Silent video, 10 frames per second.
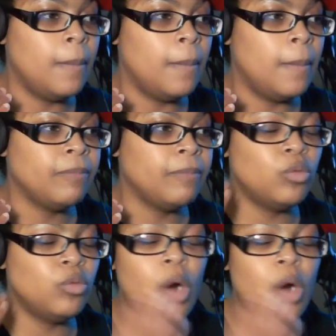You watch
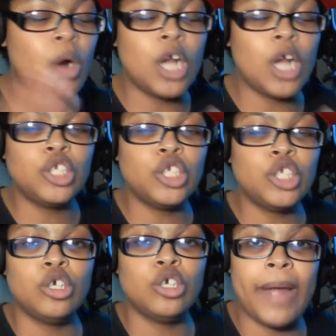her backstory,
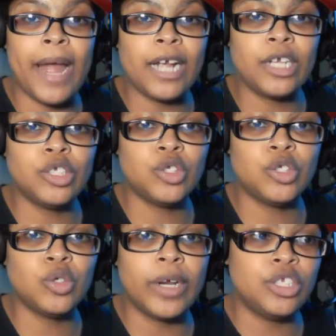and certain things
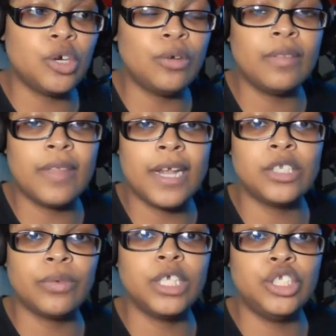really do
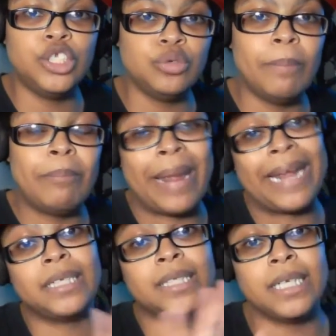make sense
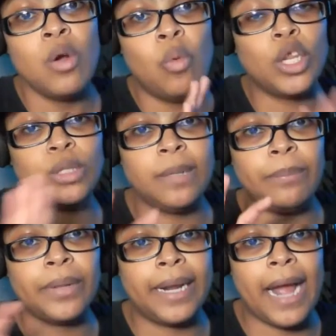when you see it
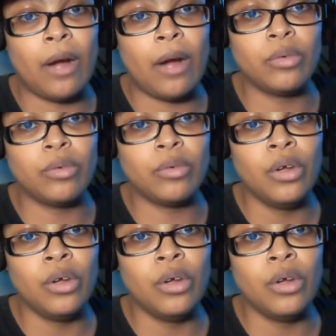played out
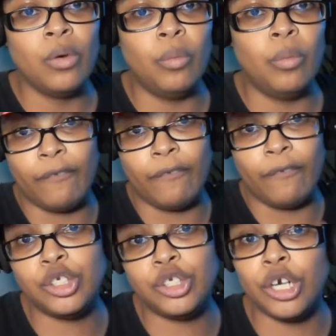with her in her future.